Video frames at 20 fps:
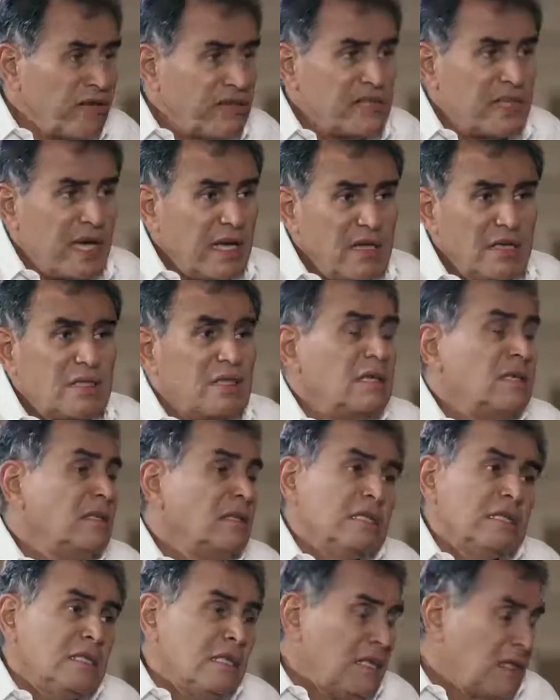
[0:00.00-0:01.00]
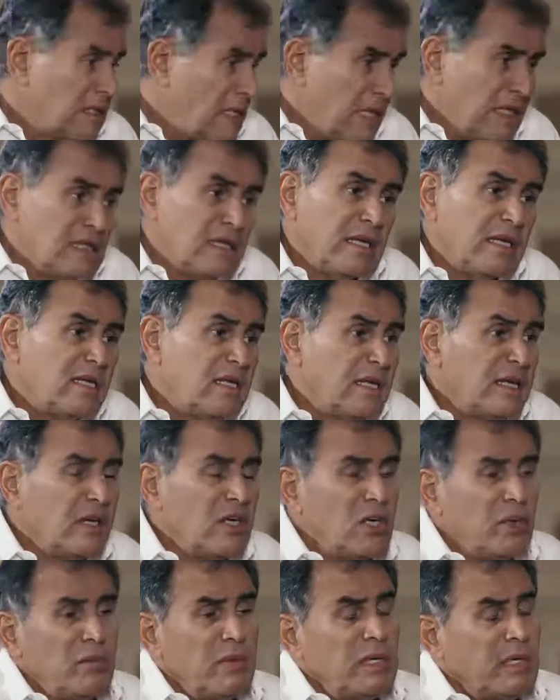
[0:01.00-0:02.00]
have said that
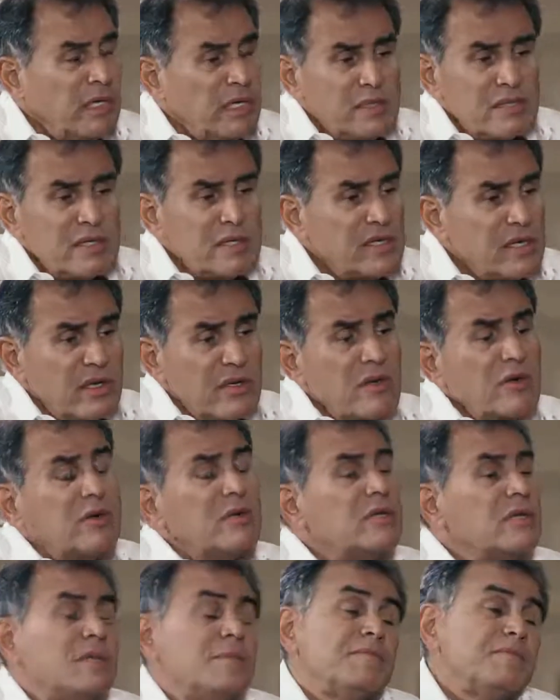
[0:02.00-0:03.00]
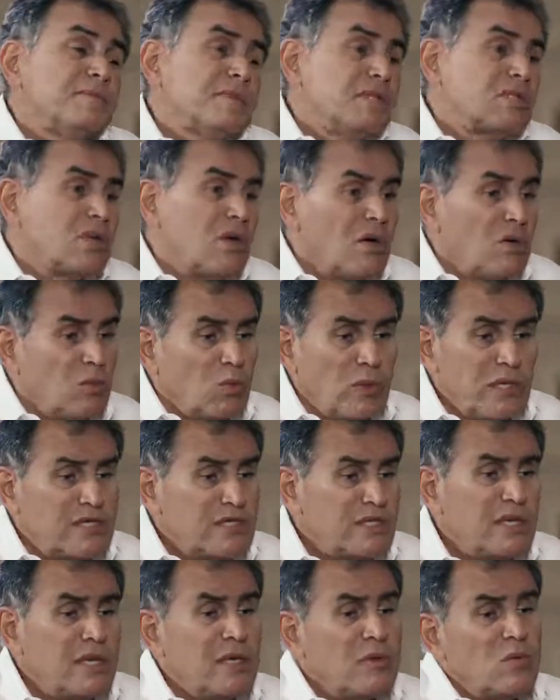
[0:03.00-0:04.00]
Ethereum is a security. So we'll
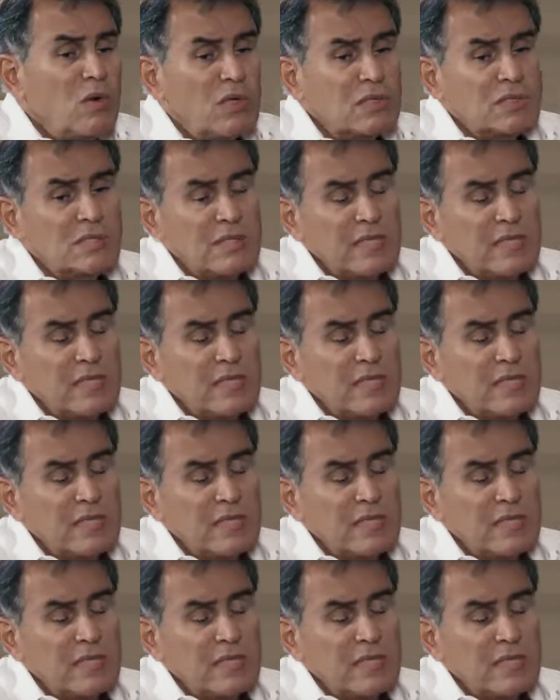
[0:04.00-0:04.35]
see what